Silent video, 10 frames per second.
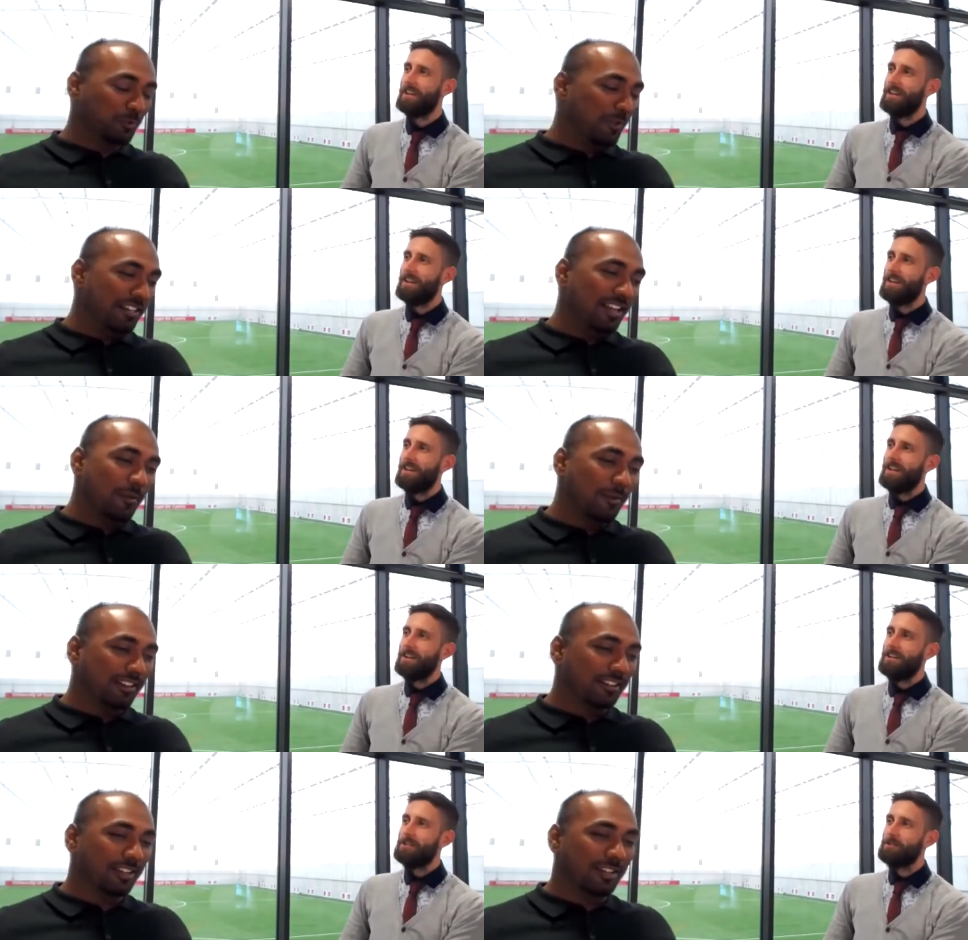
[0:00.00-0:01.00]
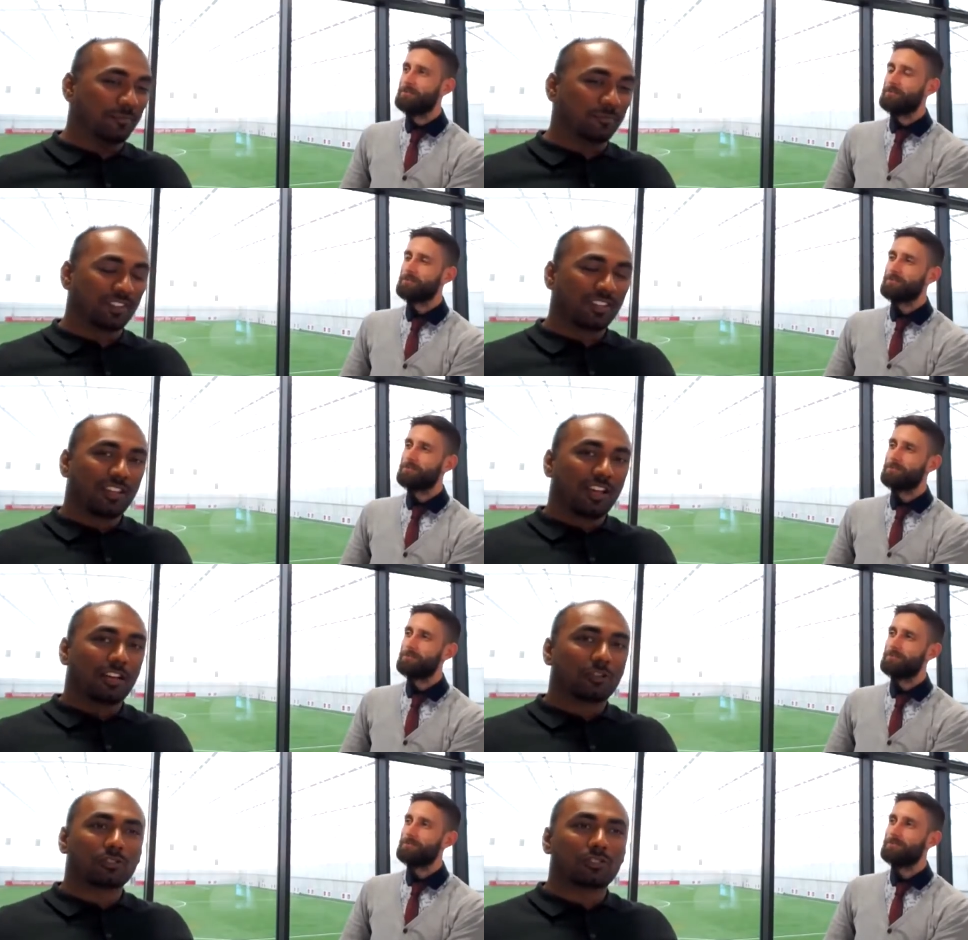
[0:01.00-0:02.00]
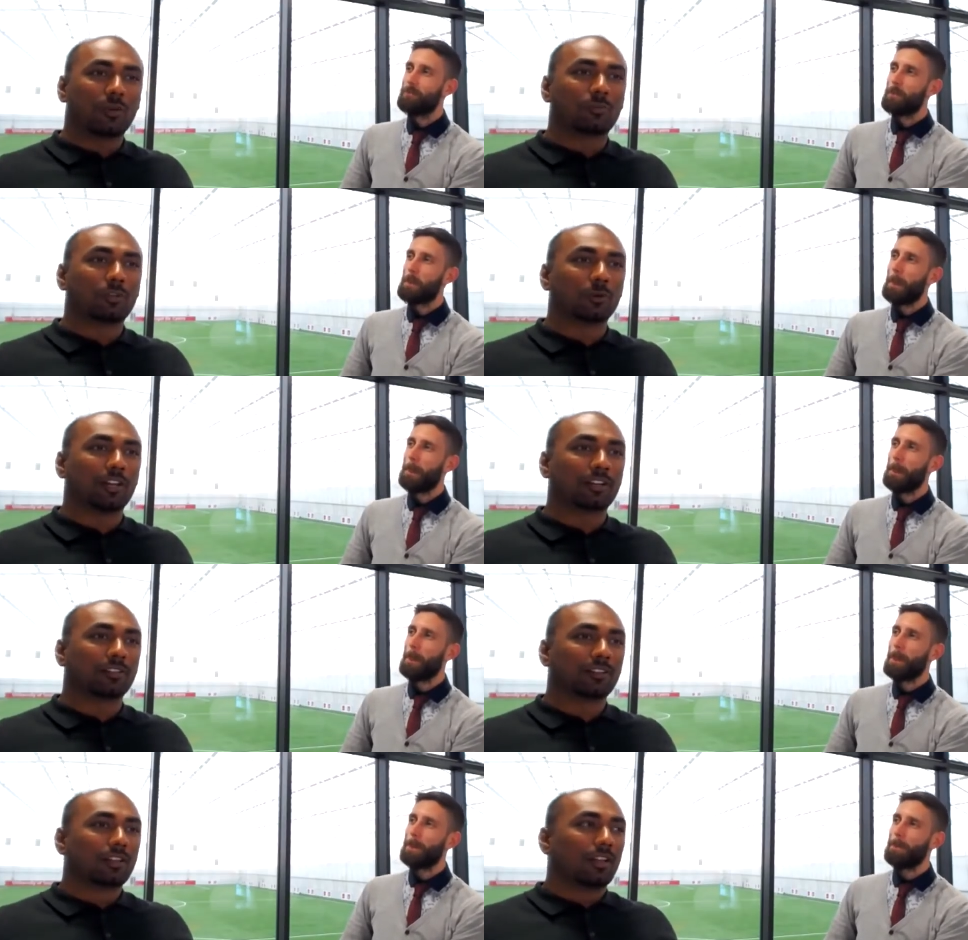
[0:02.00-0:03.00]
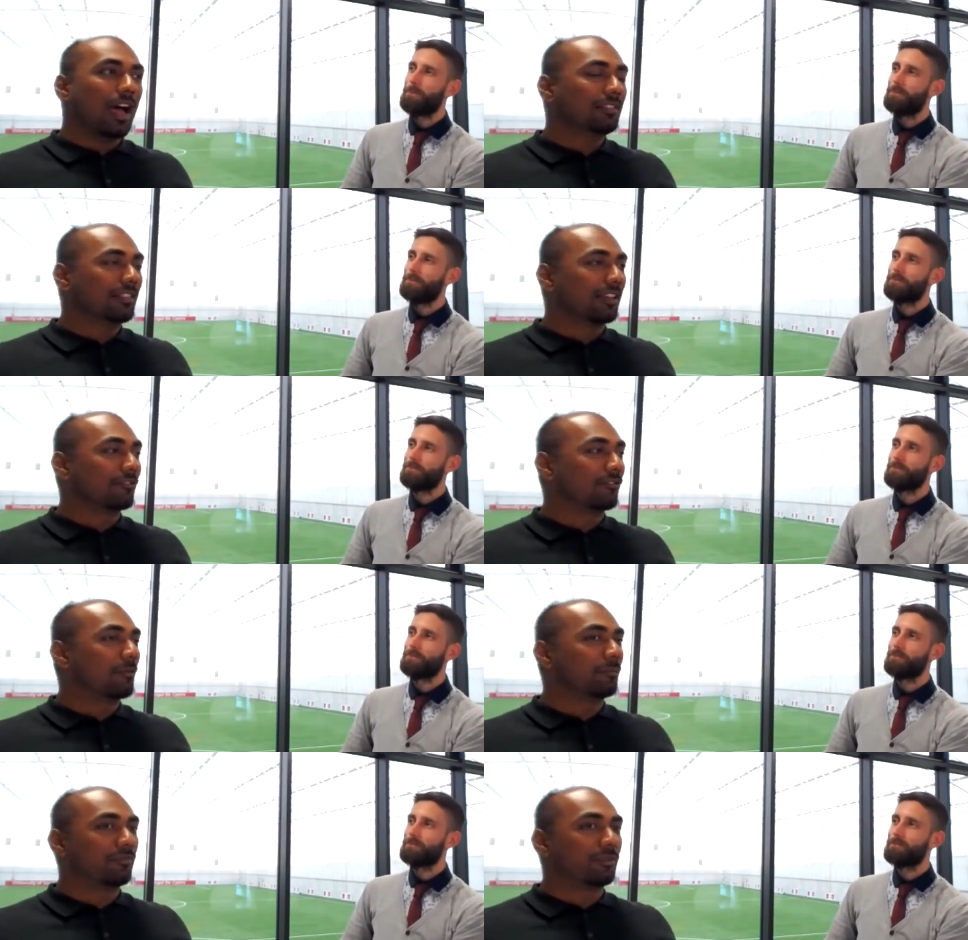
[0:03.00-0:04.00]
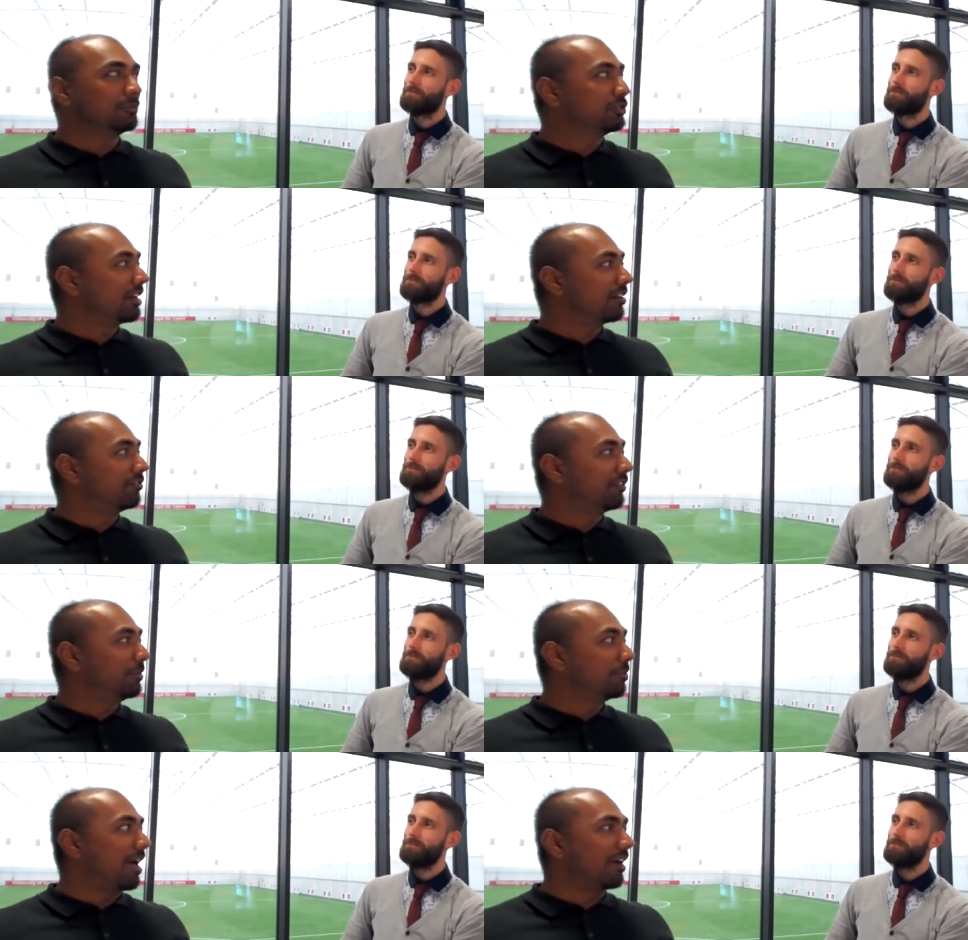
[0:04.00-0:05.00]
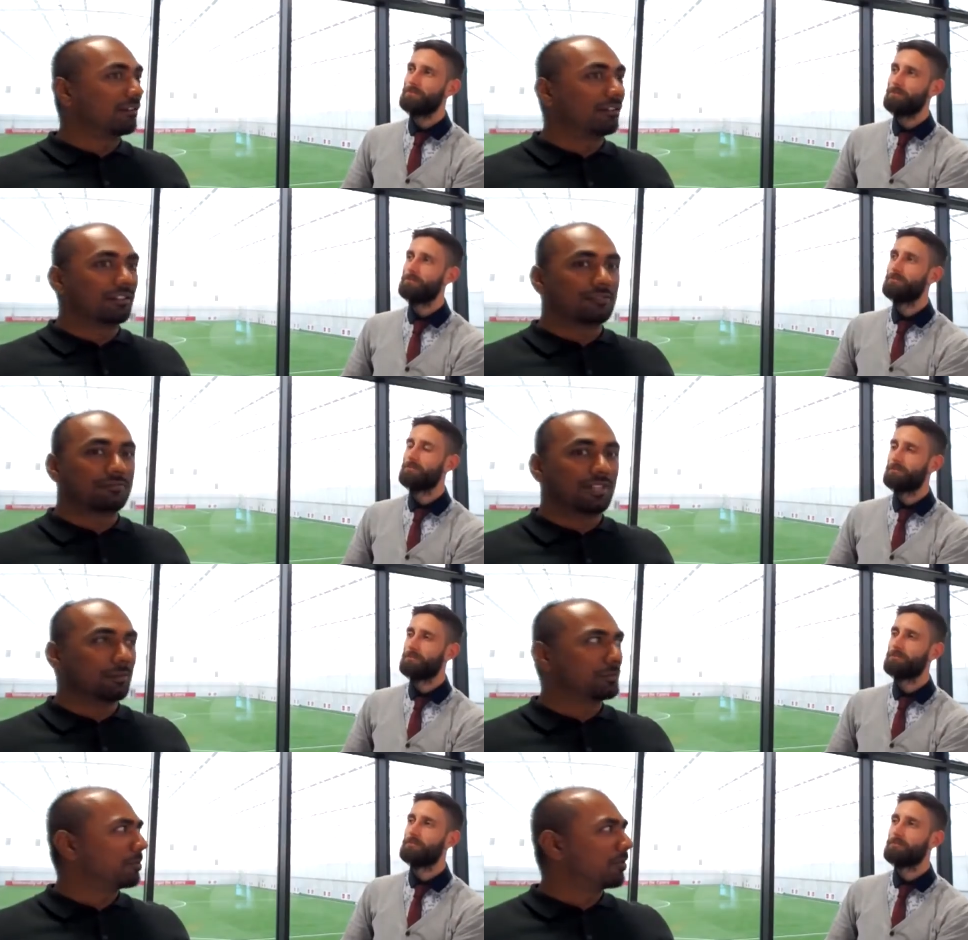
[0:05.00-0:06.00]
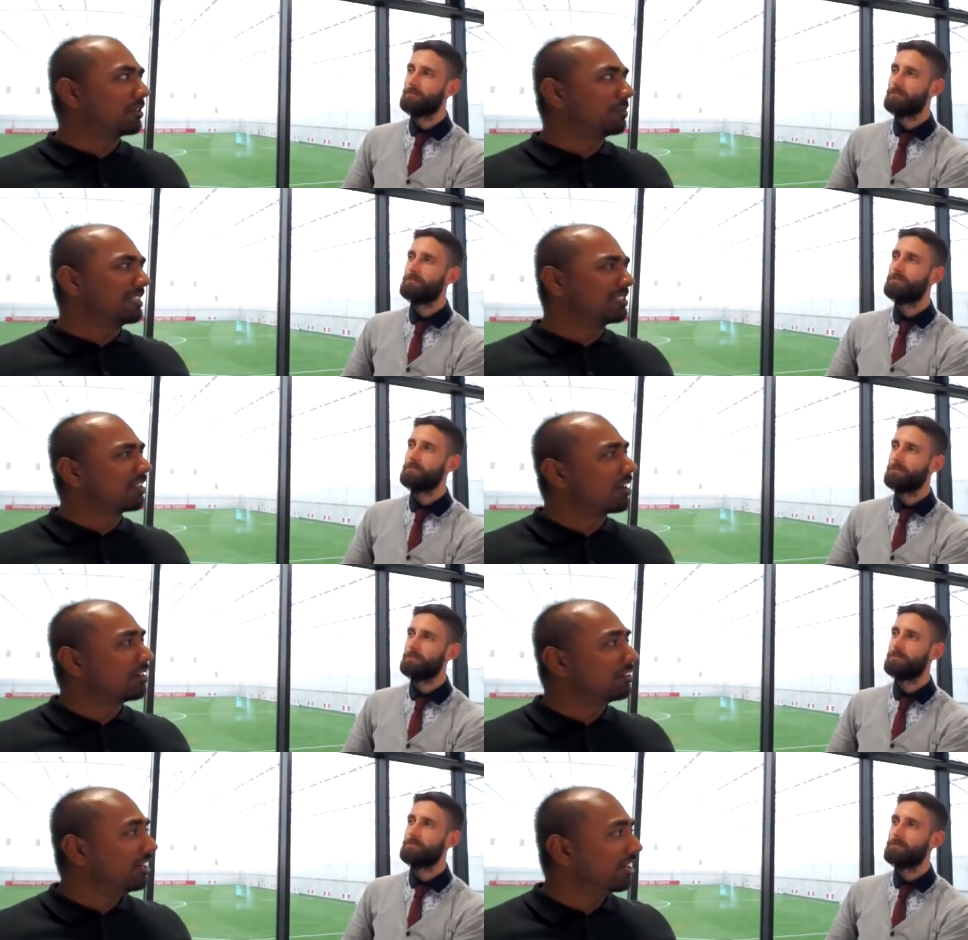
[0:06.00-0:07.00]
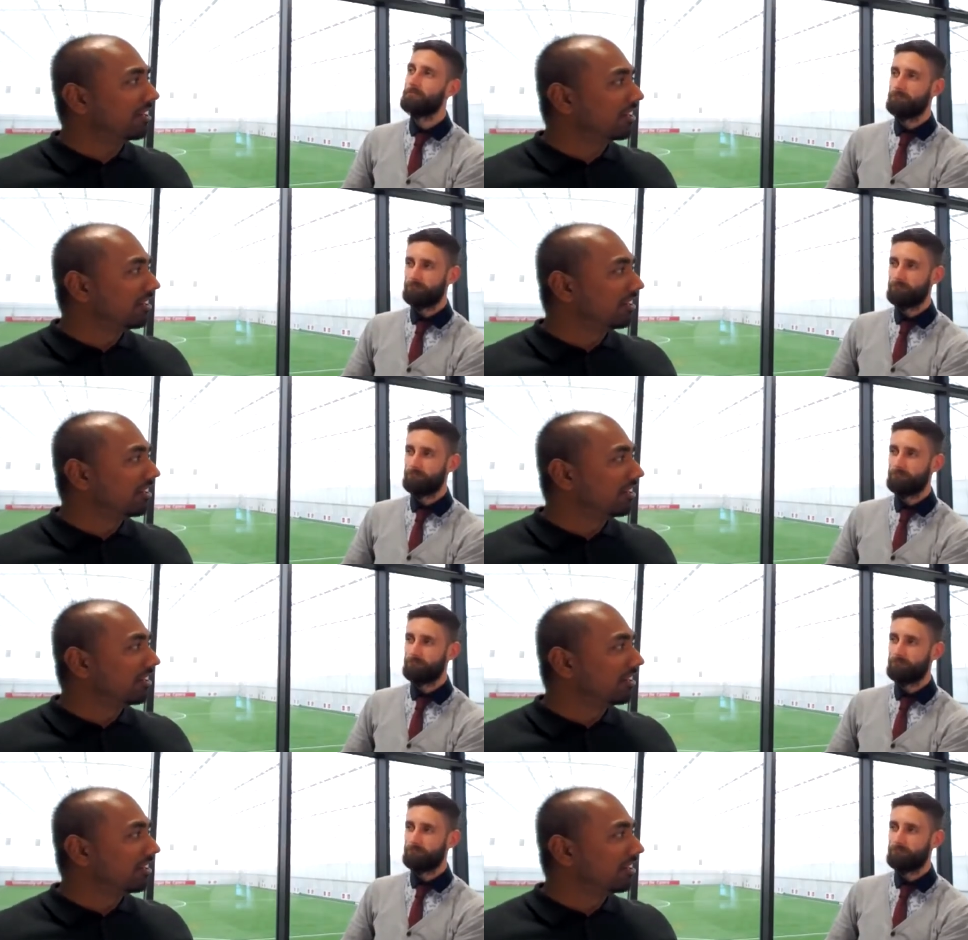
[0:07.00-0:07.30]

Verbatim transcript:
Speaker 1: my time at um, at USW, and I think from from general feedback, it seems to be one of the best in the country,